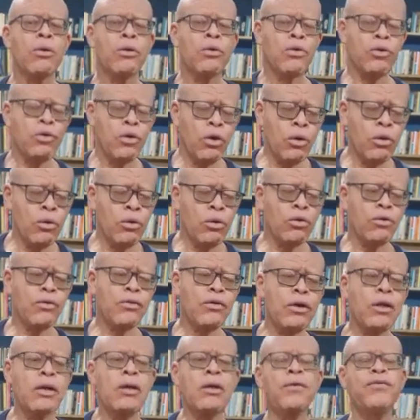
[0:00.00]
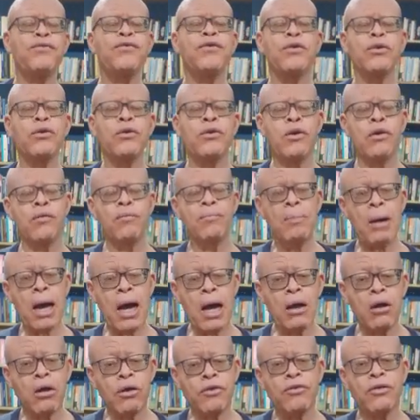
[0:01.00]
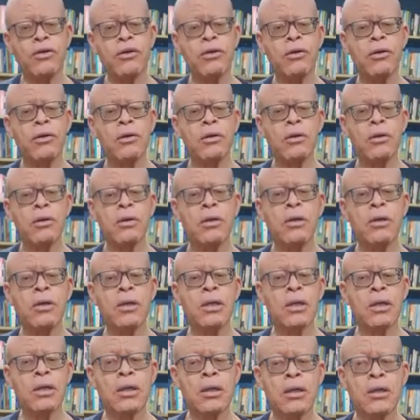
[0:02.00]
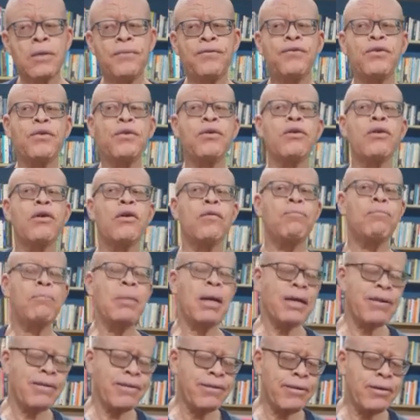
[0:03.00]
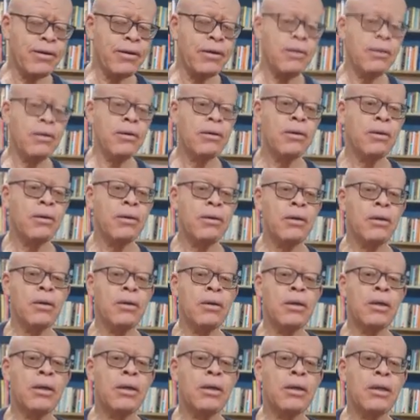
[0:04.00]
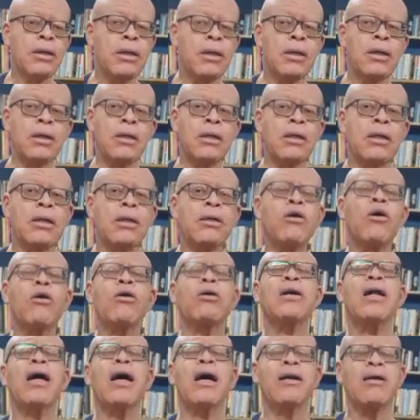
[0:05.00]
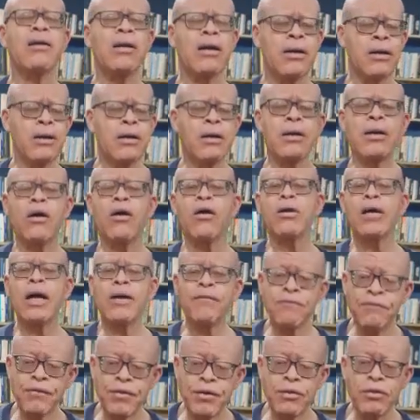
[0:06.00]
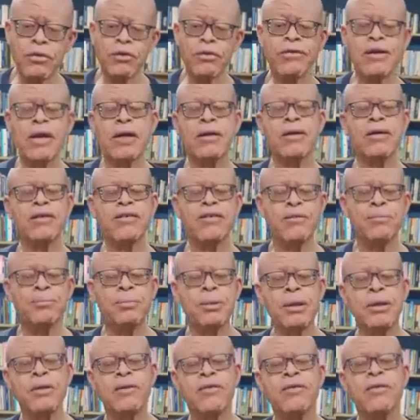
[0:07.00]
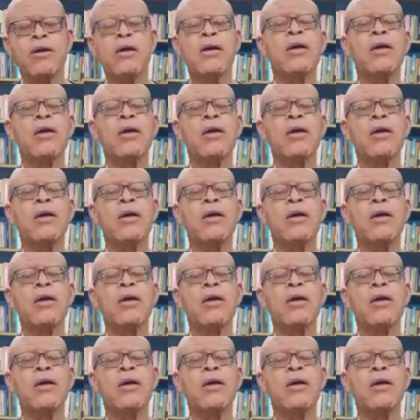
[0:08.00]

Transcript: those in the field of biology, the field of medicine, in other fields and disciplines